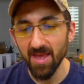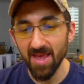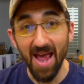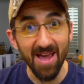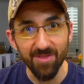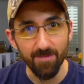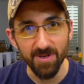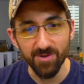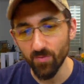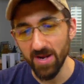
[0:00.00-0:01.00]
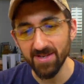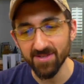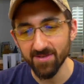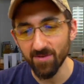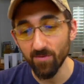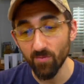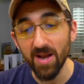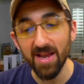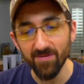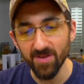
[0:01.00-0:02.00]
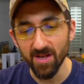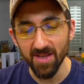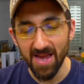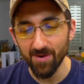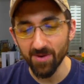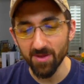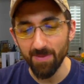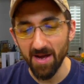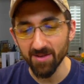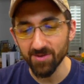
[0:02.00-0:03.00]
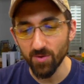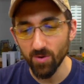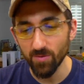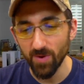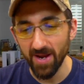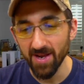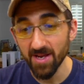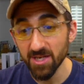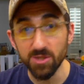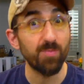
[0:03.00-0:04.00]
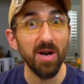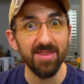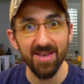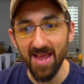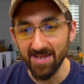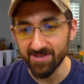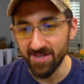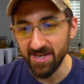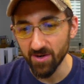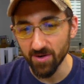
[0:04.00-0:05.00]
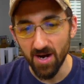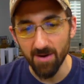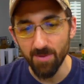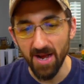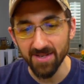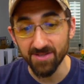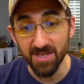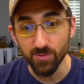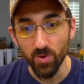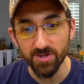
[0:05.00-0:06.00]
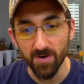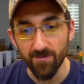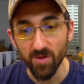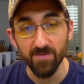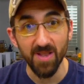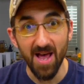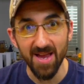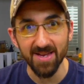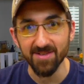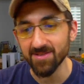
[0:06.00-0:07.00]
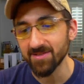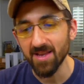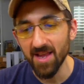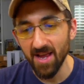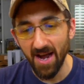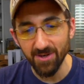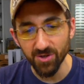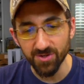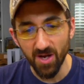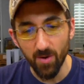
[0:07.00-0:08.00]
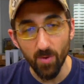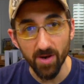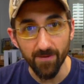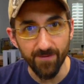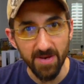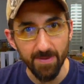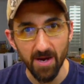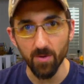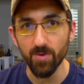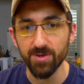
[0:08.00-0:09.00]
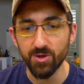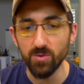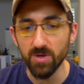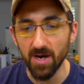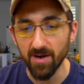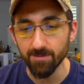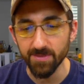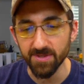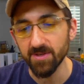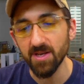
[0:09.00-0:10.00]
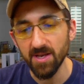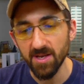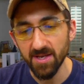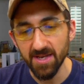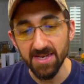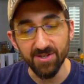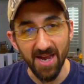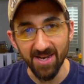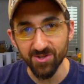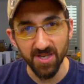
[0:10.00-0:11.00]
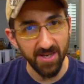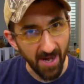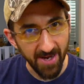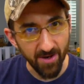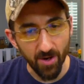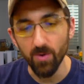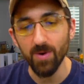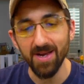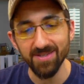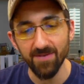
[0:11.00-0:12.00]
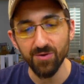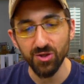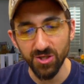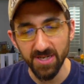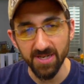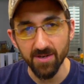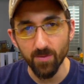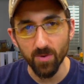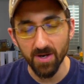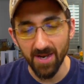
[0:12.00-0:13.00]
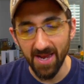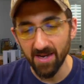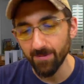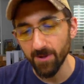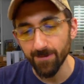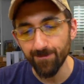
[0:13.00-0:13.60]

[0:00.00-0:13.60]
Athamas raved aloud in the palace courtway Spread the nets! Here, comrades! These woods are full of lions! I just saw one, a female, with two cubs. He dashed at Ino as if she were an animal.